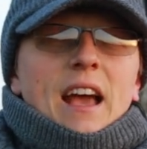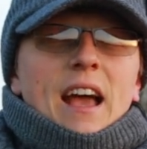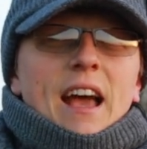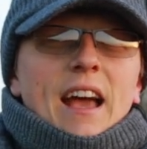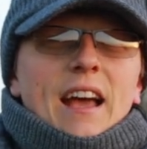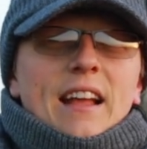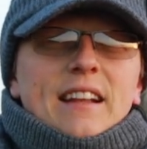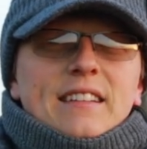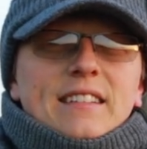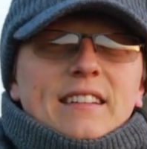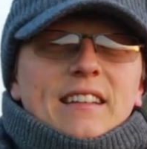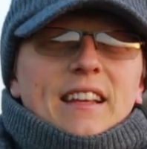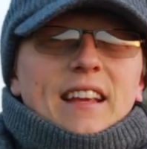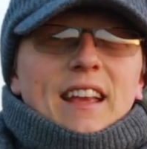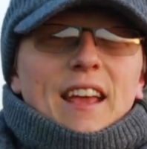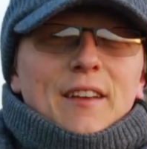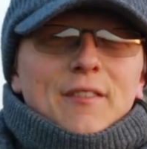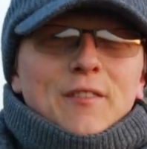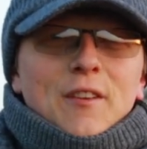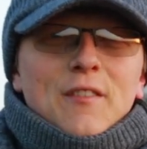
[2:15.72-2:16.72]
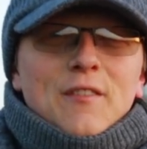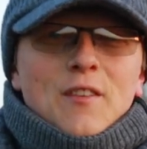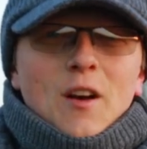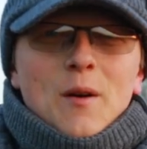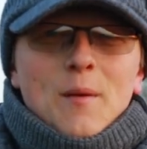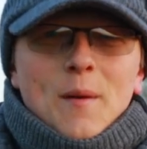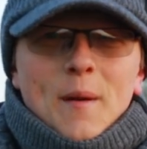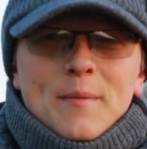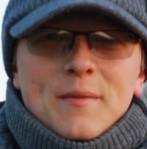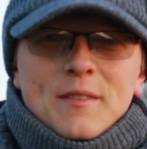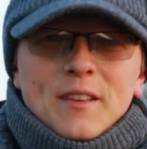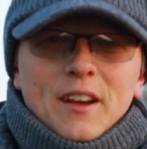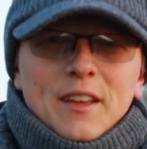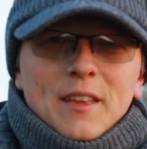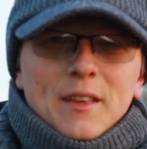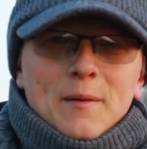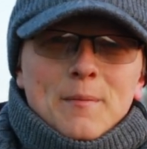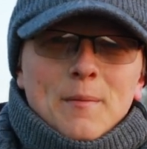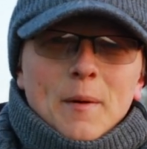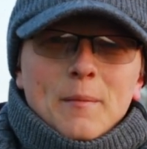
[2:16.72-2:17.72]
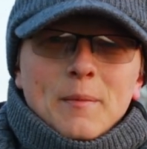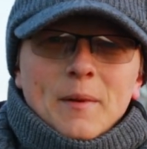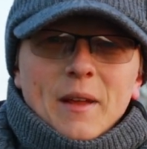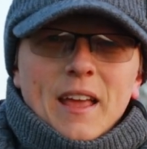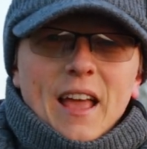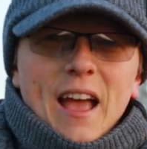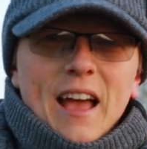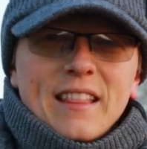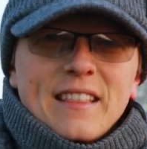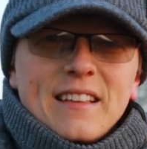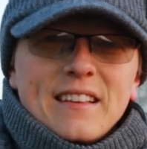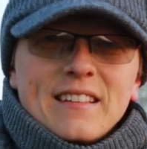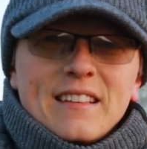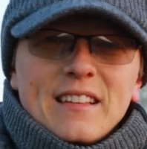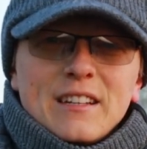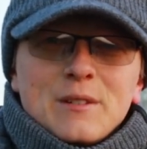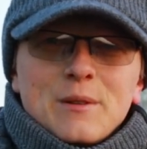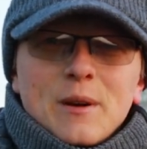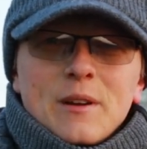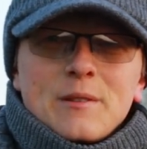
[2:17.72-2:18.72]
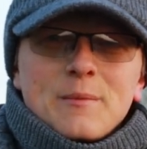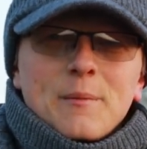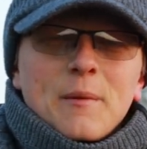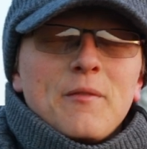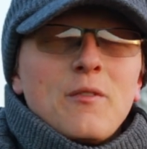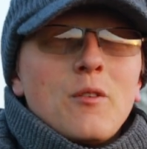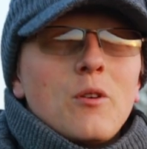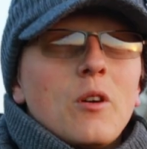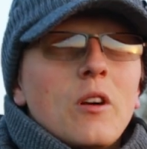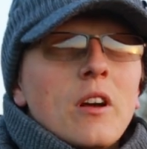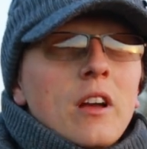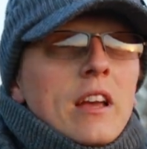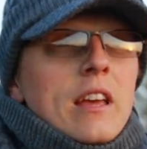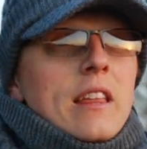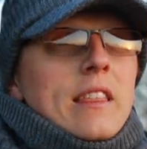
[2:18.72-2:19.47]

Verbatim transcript: And if you've got a website, you probably had this situation before.